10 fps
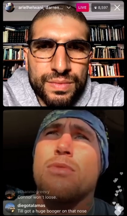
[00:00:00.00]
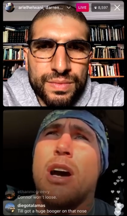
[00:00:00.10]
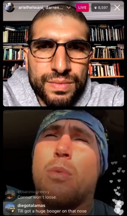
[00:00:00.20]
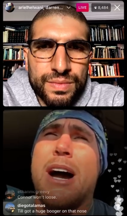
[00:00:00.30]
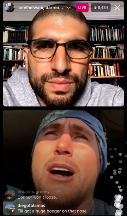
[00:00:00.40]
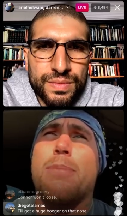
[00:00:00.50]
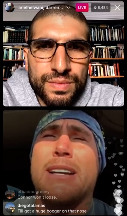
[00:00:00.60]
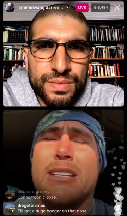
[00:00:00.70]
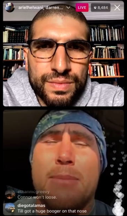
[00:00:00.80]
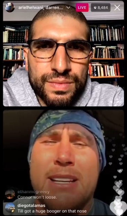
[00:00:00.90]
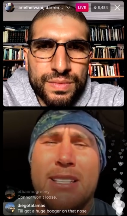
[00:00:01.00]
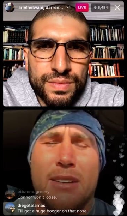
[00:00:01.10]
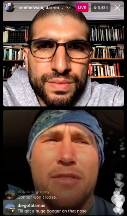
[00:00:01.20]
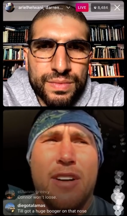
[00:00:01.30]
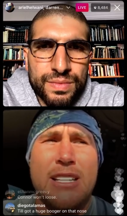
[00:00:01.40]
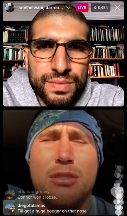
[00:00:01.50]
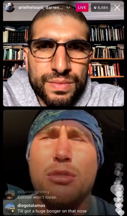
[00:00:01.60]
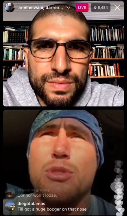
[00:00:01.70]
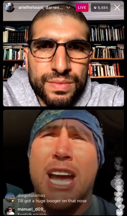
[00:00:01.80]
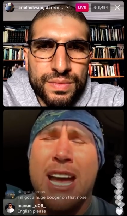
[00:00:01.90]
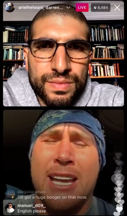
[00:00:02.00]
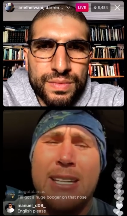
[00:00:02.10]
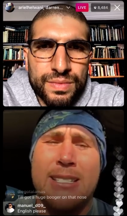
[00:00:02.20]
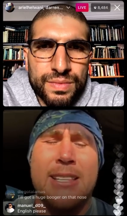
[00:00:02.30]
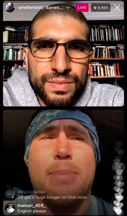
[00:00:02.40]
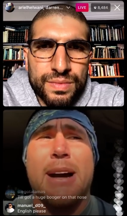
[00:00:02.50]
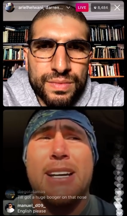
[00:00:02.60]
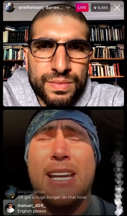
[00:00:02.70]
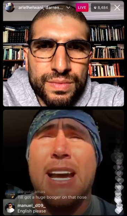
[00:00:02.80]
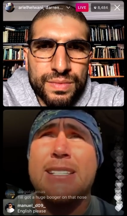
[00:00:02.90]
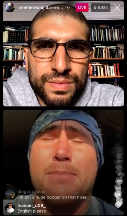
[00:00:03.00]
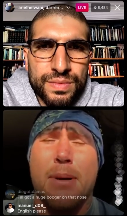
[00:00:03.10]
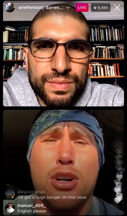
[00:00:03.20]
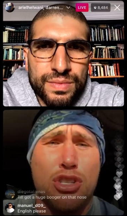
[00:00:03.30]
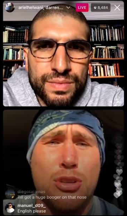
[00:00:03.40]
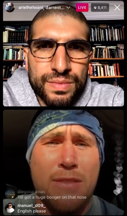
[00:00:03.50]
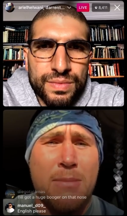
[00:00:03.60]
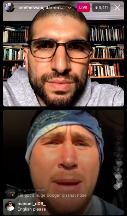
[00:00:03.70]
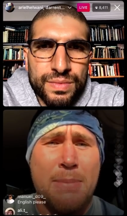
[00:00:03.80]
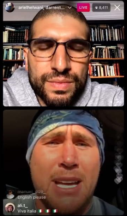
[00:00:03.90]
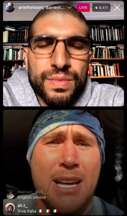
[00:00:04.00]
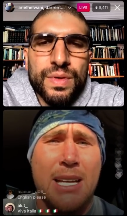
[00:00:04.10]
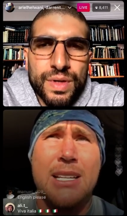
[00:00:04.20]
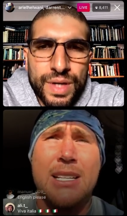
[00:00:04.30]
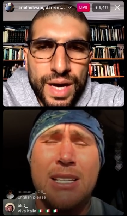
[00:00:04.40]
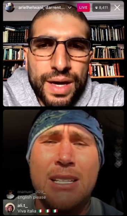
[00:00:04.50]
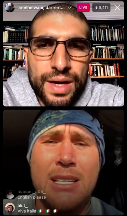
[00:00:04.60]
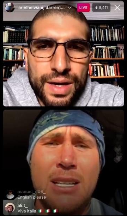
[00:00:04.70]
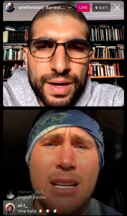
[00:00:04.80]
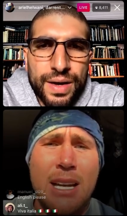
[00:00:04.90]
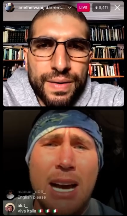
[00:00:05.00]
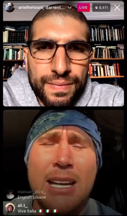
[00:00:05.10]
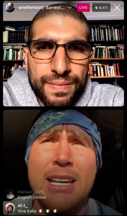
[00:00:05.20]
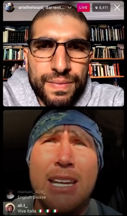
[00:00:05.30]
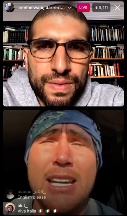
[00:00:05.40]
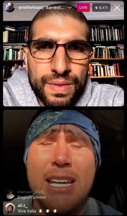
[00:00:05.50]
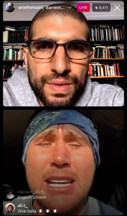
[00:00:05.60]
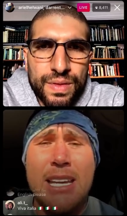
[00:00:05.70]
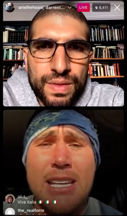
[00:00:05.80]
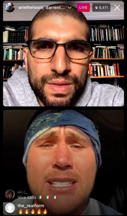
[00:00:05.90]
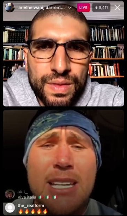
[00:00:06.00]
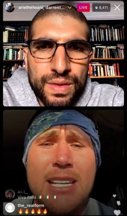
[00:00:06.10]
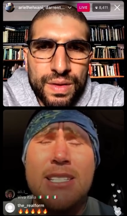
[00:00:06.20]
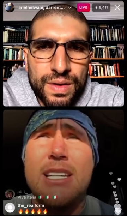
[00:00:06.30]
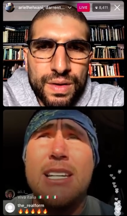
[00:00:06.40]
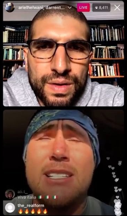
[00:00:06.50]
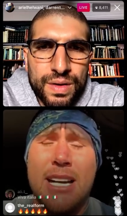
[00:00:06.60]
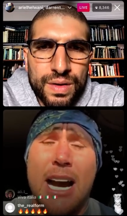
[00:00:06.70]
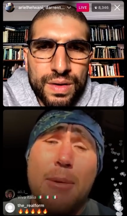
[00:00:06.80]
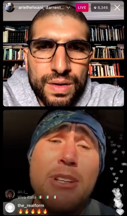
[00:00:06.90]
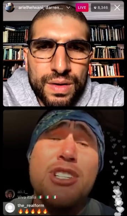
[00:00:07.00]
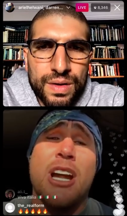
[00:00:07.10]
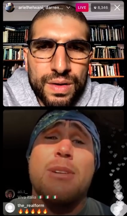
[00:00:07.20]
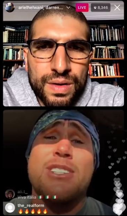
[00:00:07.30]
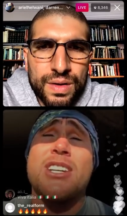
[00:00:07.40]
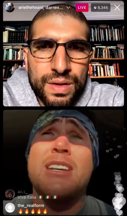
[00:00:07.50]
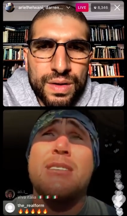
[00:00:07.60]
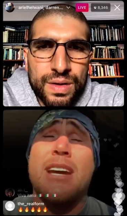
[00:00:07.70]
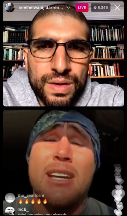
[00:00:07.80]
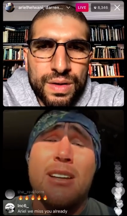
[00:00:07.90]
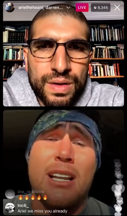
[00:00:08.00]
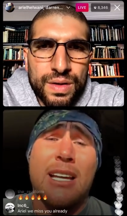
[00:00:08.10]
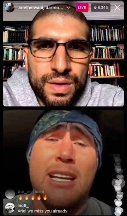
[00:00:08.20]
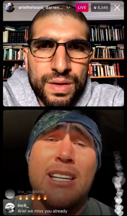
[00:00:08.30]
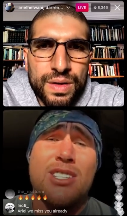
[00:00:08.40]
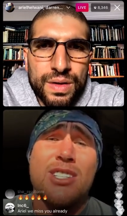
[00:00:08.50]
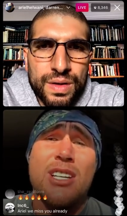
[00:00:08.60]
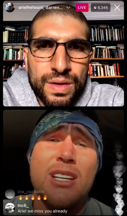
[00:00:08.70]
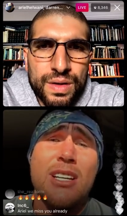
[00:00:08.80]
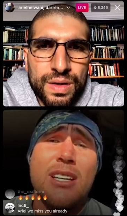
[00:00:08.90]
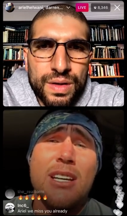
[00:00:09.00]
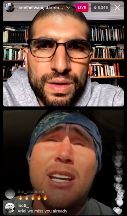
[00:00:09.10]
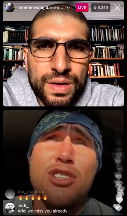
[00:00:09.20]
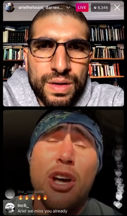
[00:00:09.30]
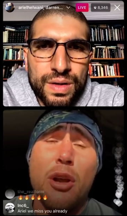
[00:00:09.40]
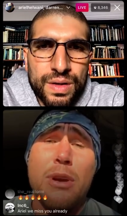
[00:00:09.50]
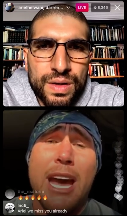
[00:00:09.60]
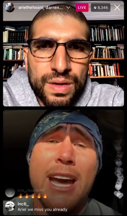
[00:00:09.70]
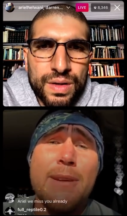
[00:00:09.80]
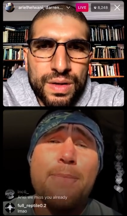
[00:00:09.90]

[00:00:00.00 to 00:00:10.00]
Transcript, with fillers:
Speaker 1: a while back the Mexican fighter who was getting hit in the back of the head in boxing? Do you ever remember that?
Speaker 2: Yeah, yeah, yeah.
Speaker 1: And he, he, he's, he's, he's a cabbage now, isn't he? Area, like he's, he's not okay.